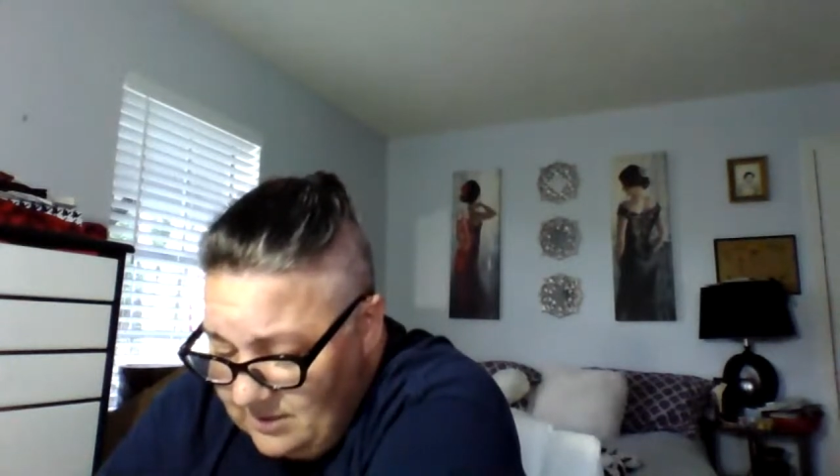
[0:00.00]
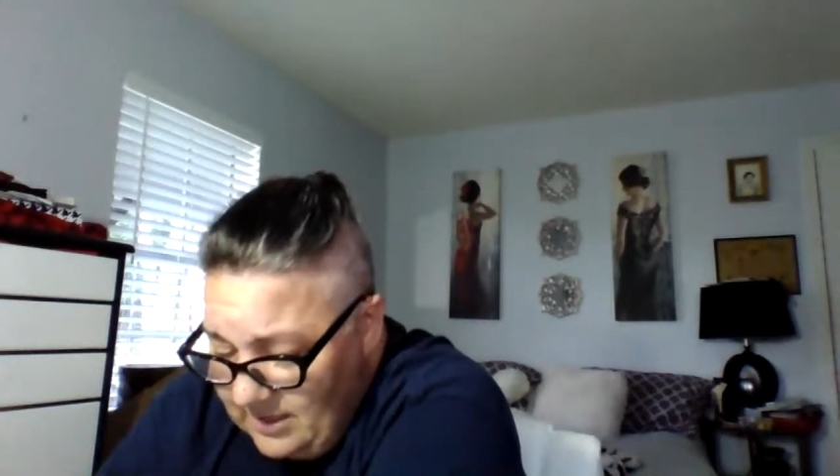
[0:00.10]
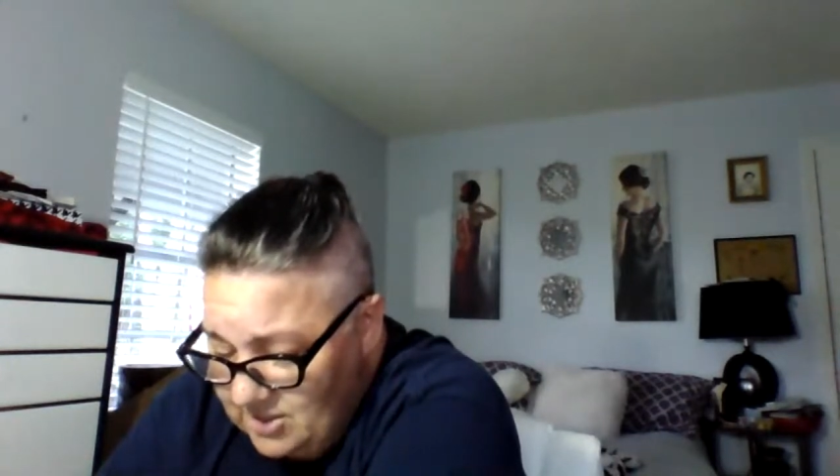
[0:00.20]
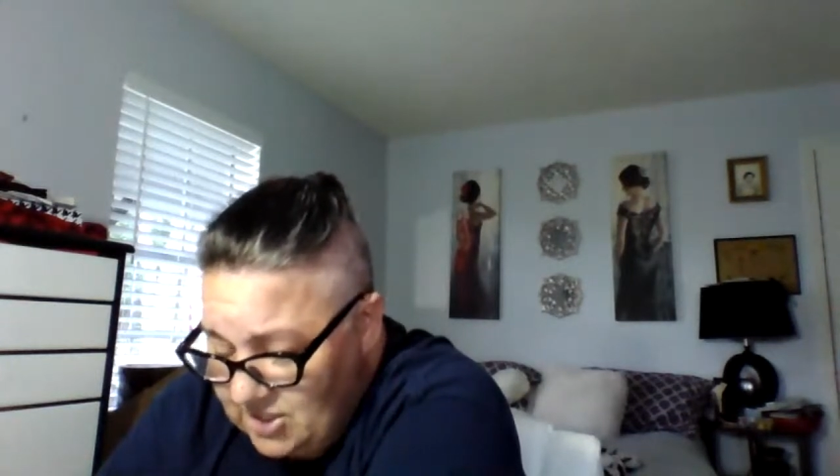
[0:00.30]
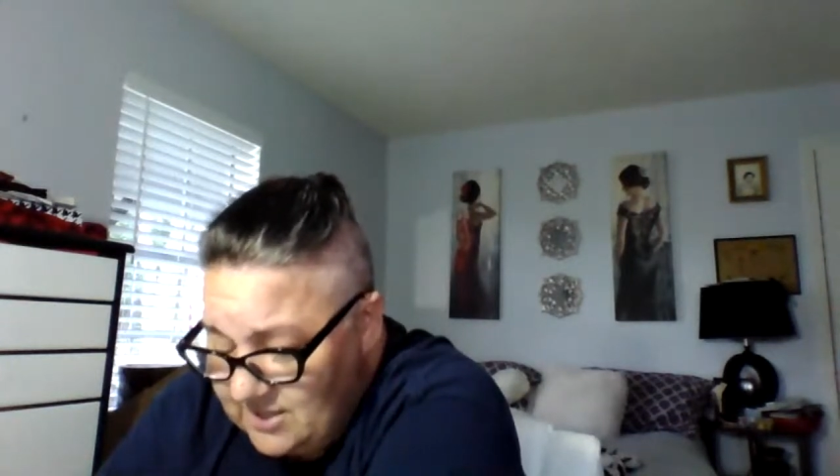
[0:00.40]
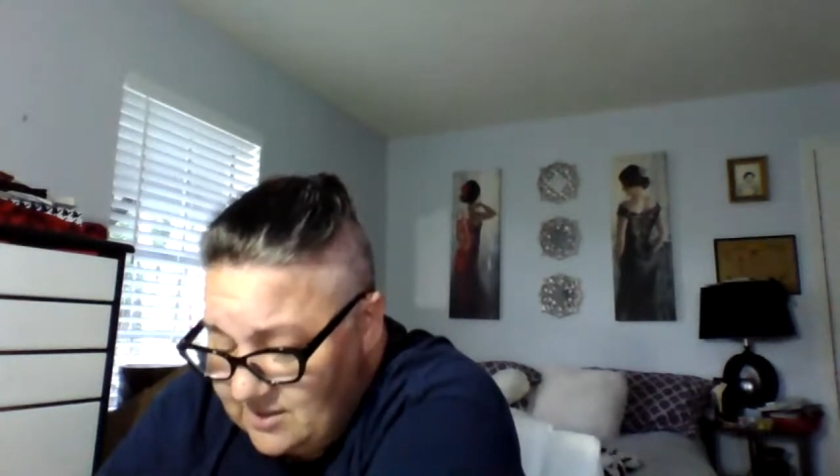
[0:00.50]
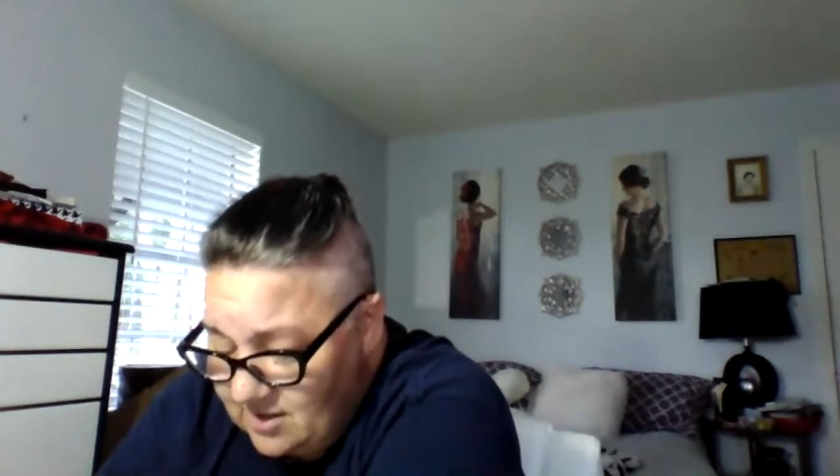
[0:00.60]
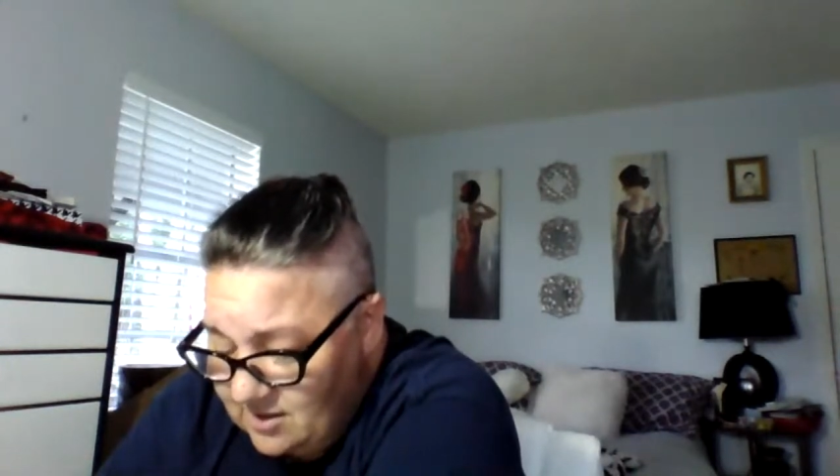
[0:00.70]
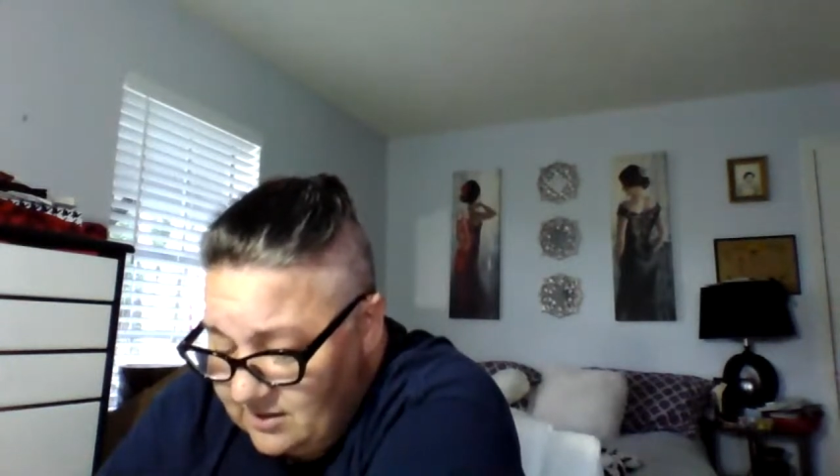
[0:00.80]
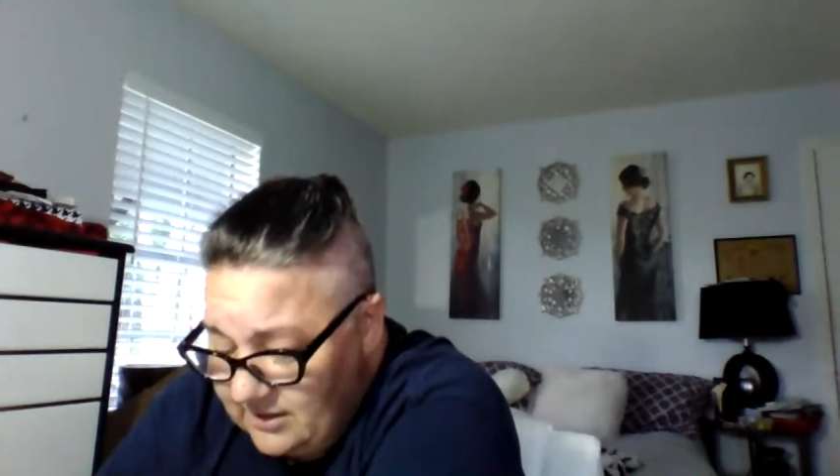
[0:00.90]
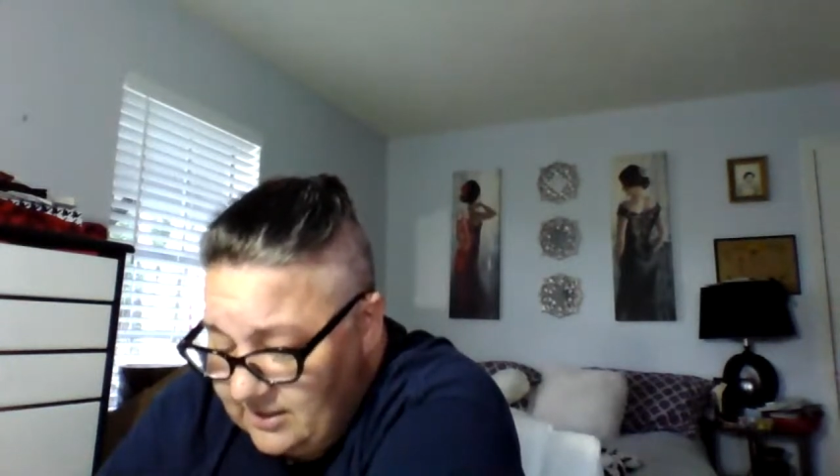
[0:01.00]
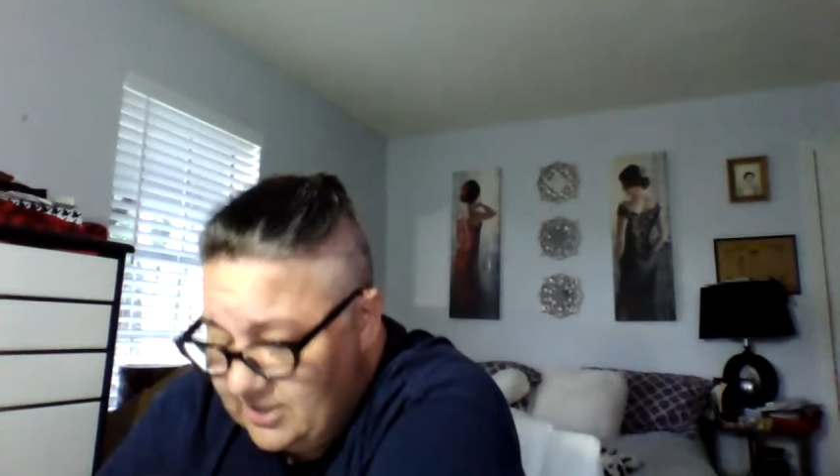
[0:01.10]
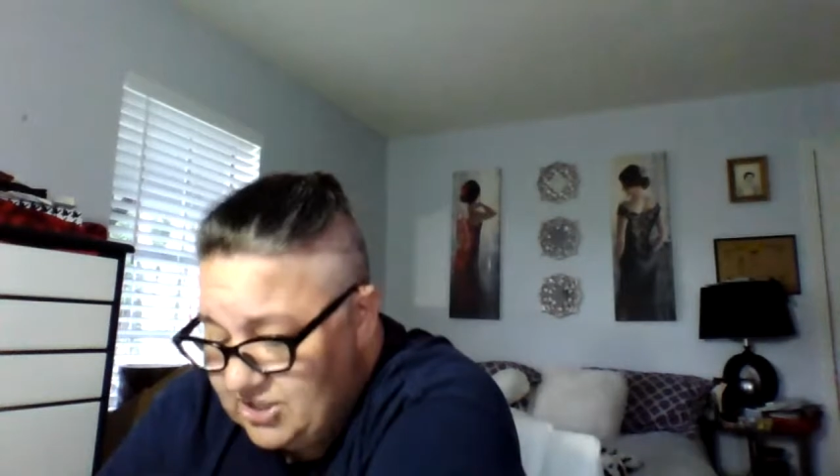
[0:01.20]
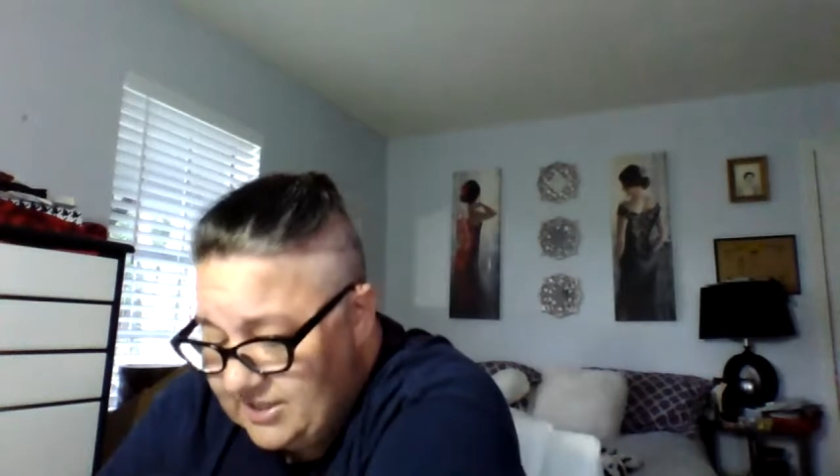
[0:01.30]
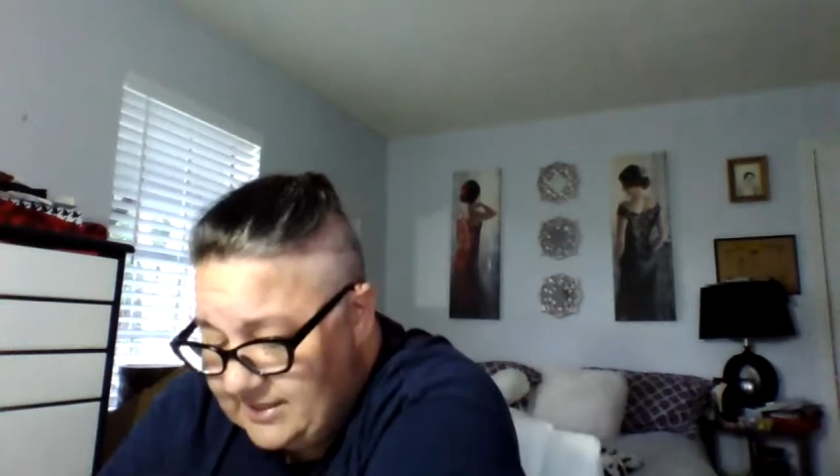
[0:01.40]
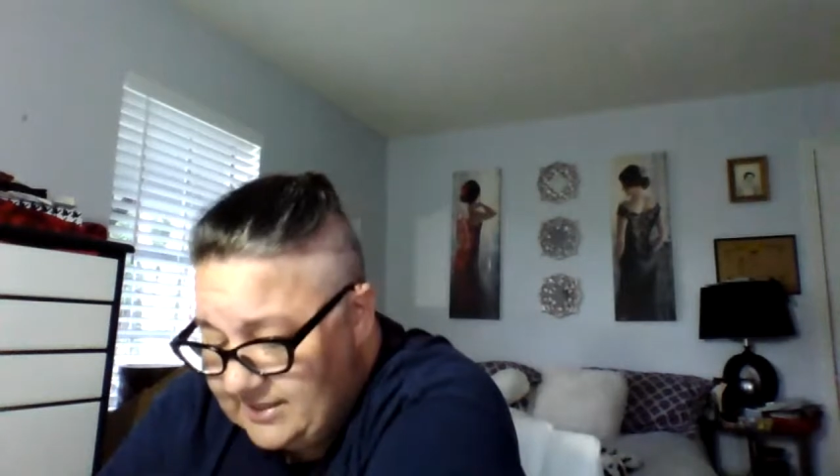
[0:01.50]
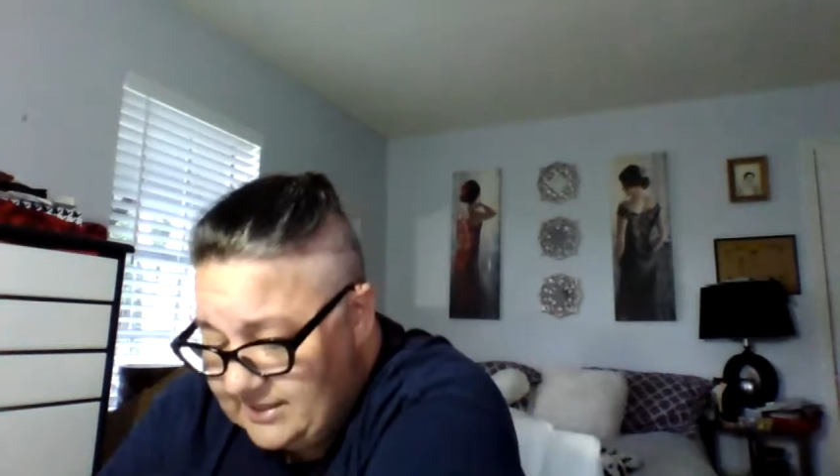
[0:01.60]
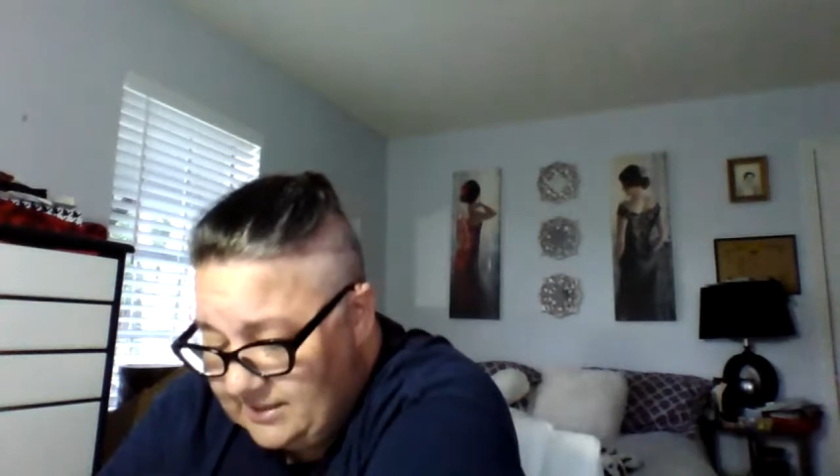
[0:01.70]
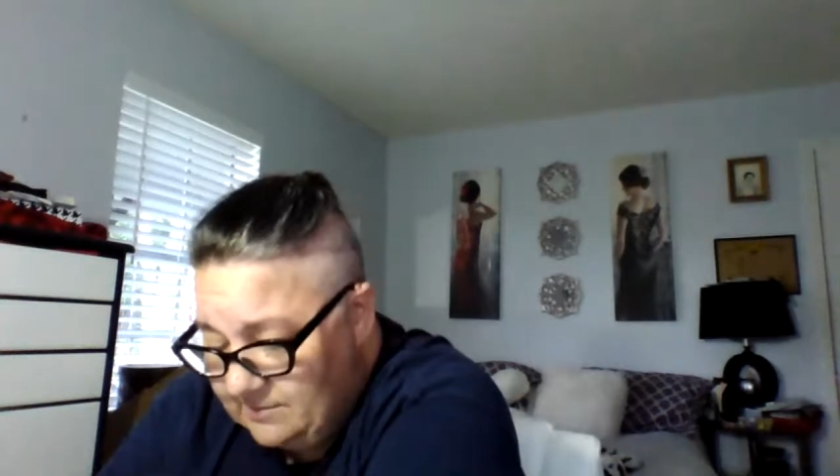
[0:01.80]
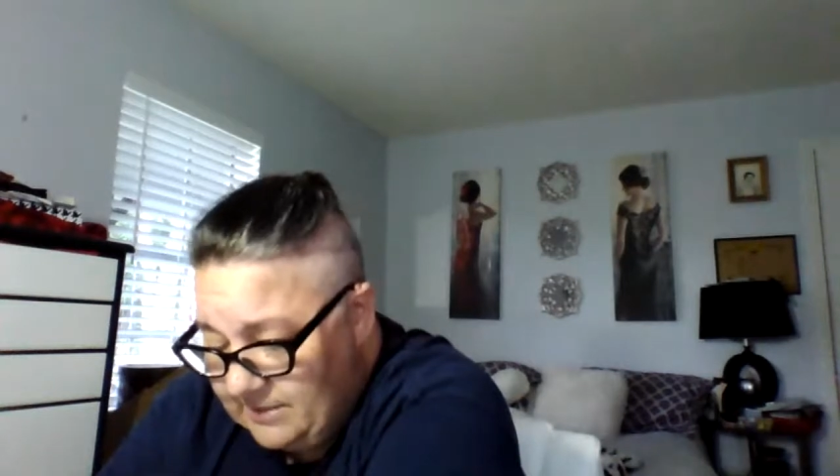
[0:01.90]
As she's talking,
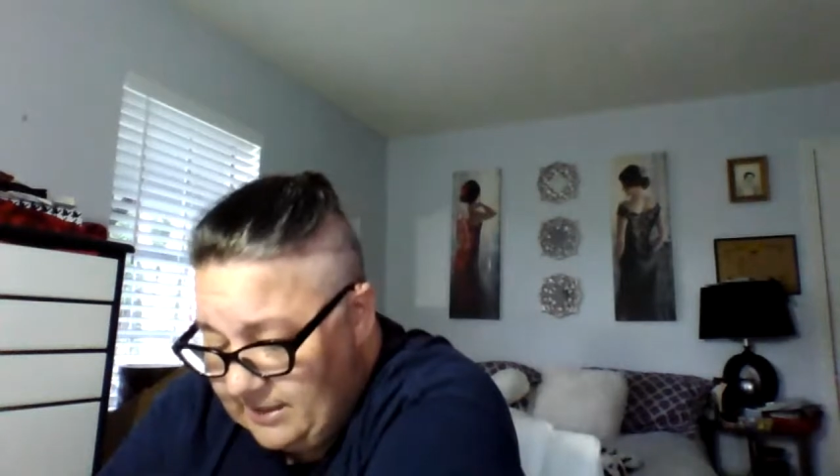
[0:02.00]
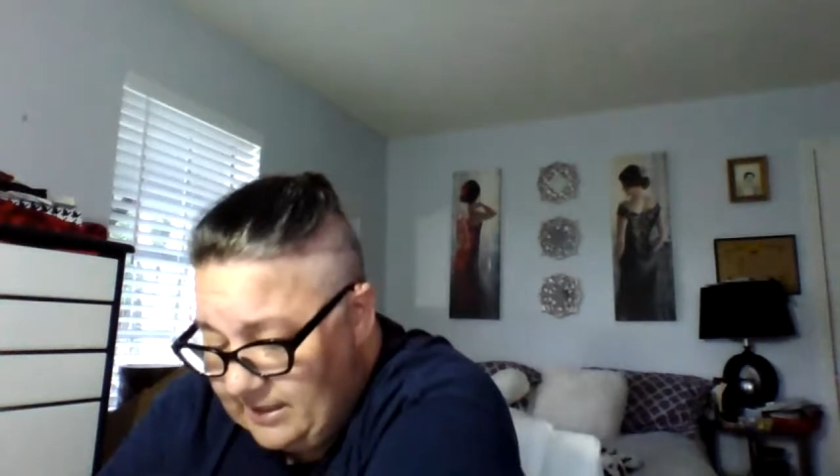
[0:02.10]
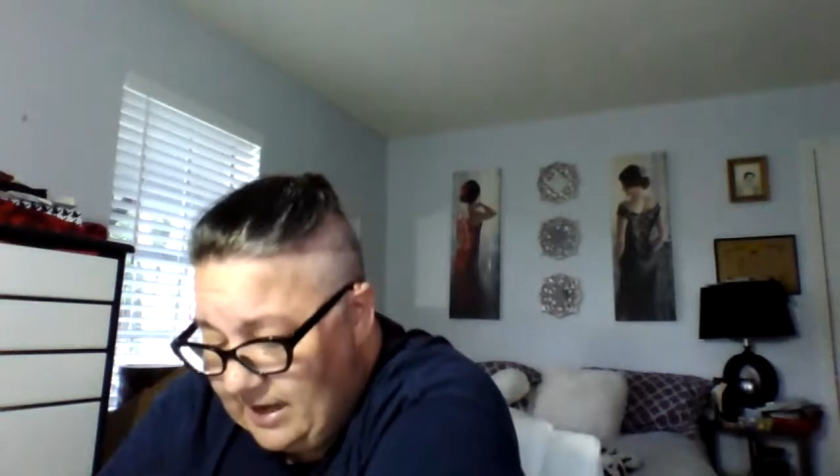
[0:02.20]
adjusting me,